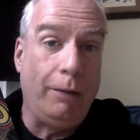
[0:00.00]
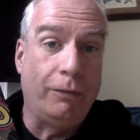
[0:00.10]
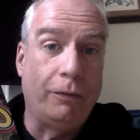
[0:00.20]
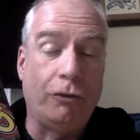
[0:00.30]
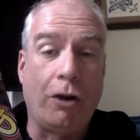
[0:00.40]

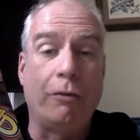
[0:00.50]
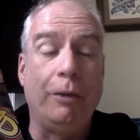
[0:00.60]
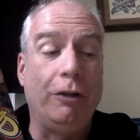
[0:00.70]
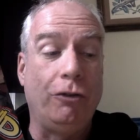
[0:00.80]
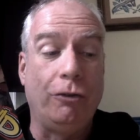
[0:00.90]
For John
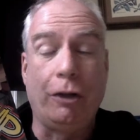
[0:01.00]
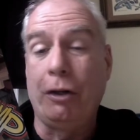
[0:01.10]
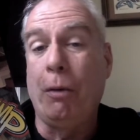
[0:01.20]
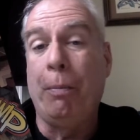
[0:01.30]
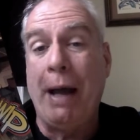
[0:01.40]
Romita Jr. to
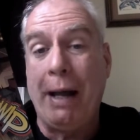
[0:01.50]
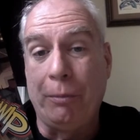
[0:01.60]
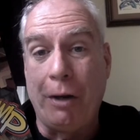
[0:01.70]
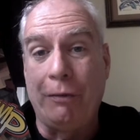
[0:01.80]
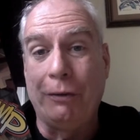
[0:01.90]
go back
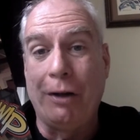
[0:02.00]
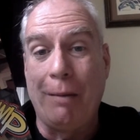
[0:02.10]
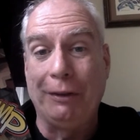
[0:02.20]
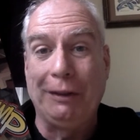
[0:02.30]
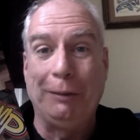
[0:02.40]
to Marvel
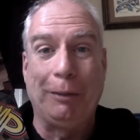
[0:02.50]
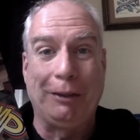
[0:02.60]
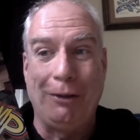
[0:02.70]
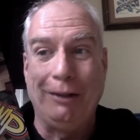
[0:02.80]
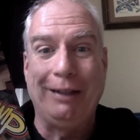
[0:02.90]
Comics, he spent a
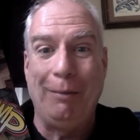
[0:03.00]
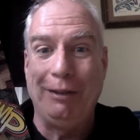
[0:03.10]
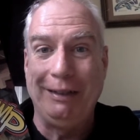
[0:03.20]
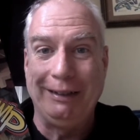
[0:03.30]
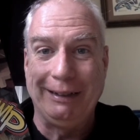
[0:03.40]
long time
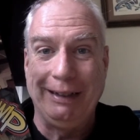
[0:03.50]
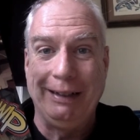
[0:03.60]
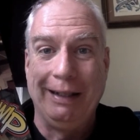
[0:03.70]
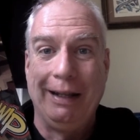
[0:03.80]
at DC,